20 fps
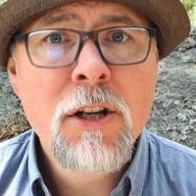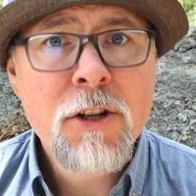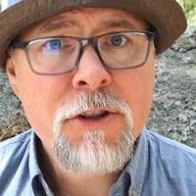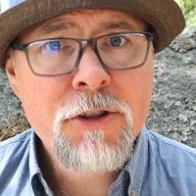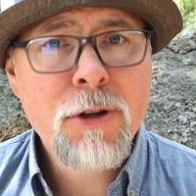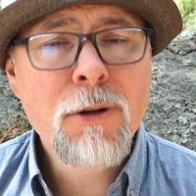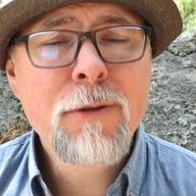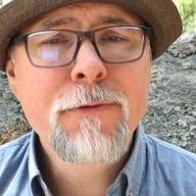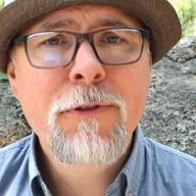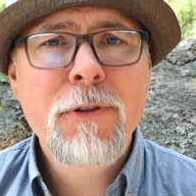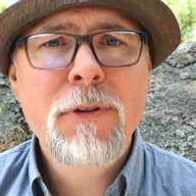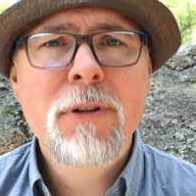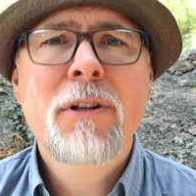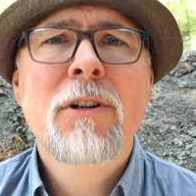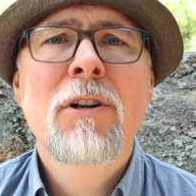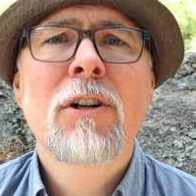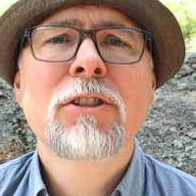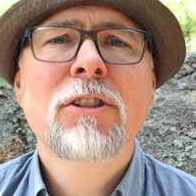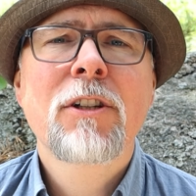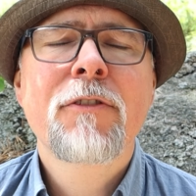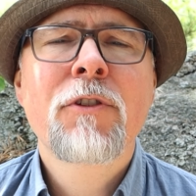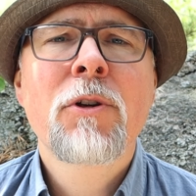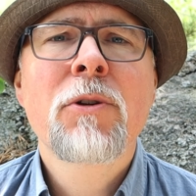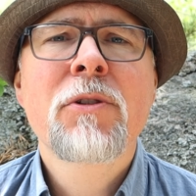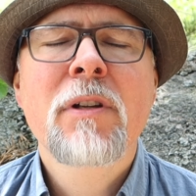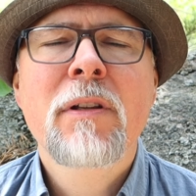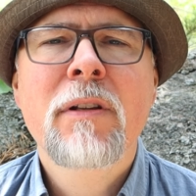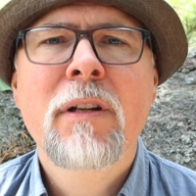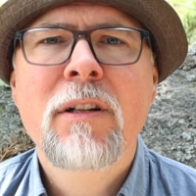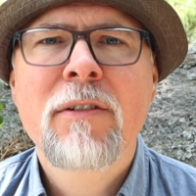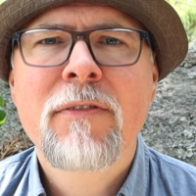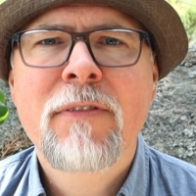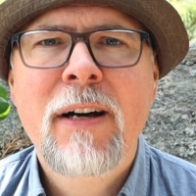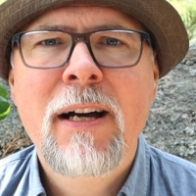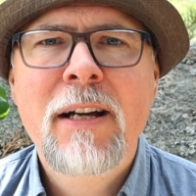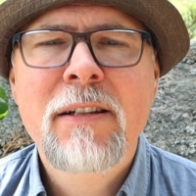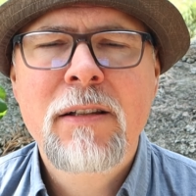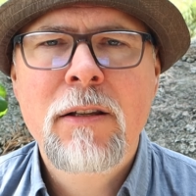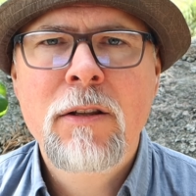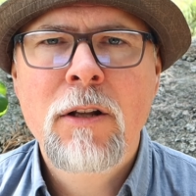So for the cost of using the
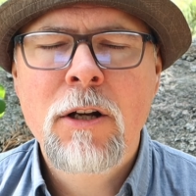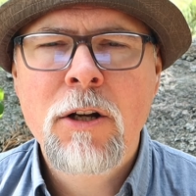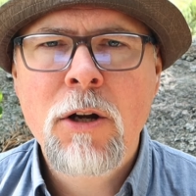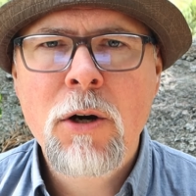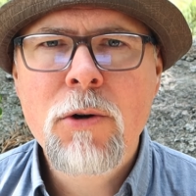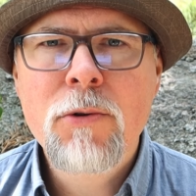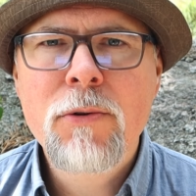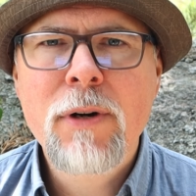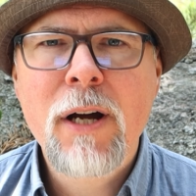device in the long